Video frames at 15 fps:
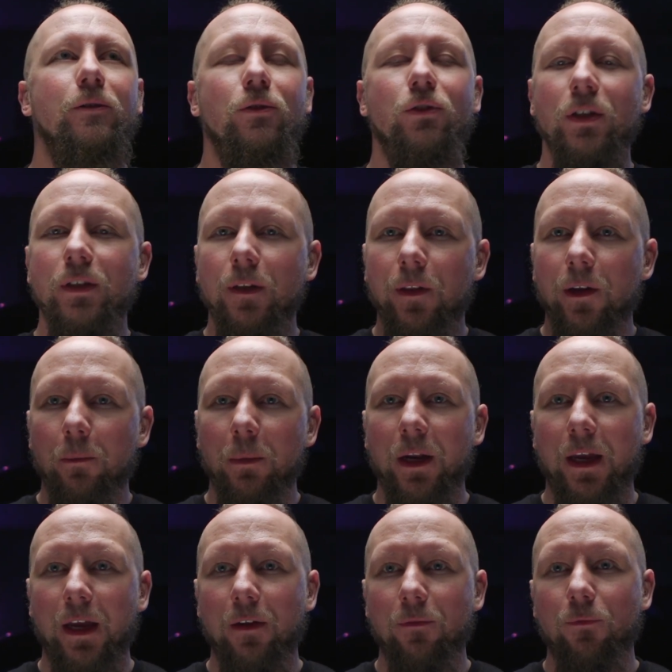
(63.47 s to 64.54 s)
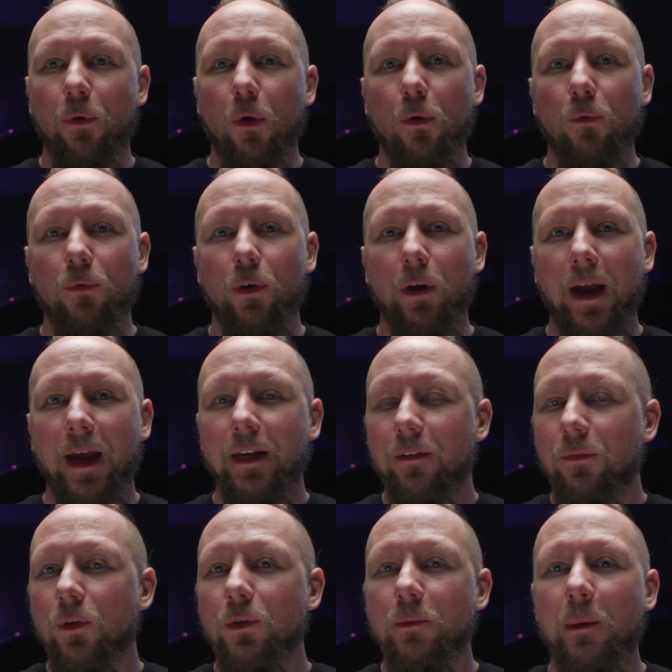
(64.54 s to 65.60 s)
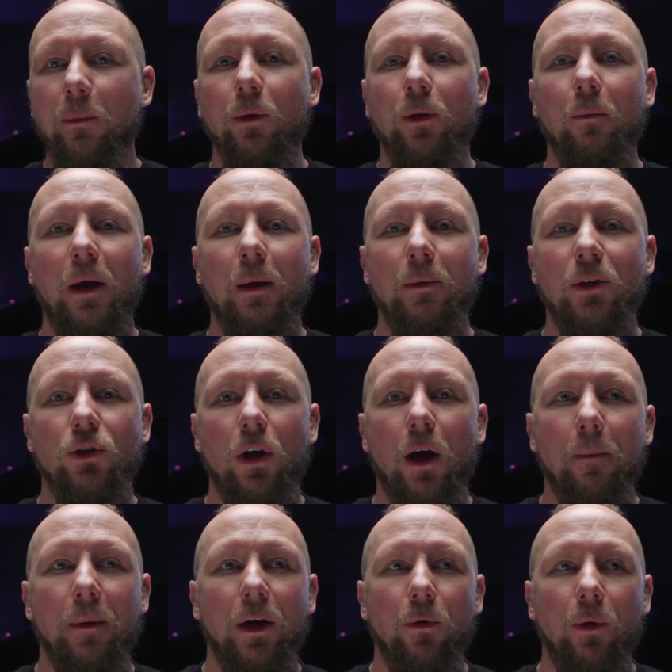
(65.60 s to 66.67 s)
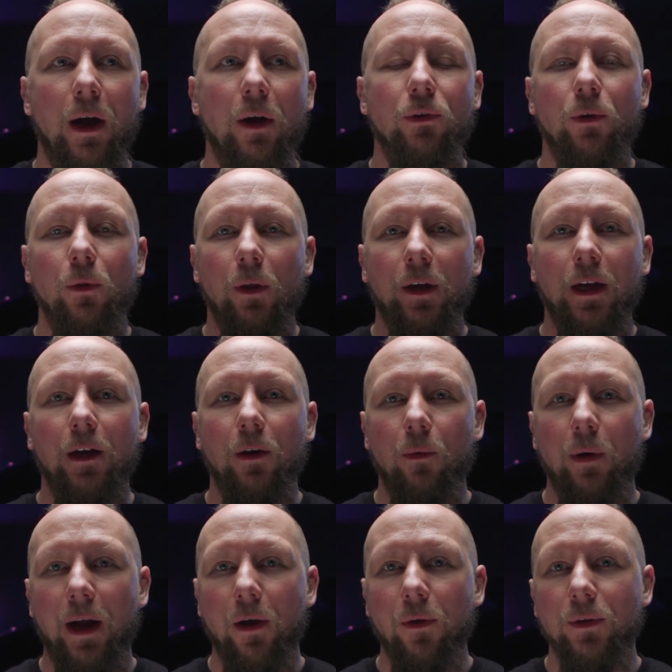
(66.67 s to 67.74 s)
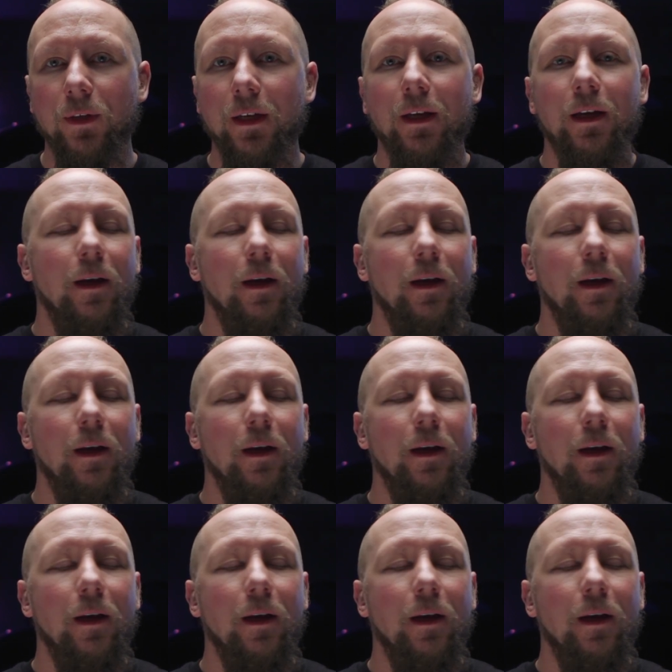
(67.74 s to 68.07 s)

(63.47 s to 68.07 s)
Just a little bit of info for any of those people that might be shopping around or looking around.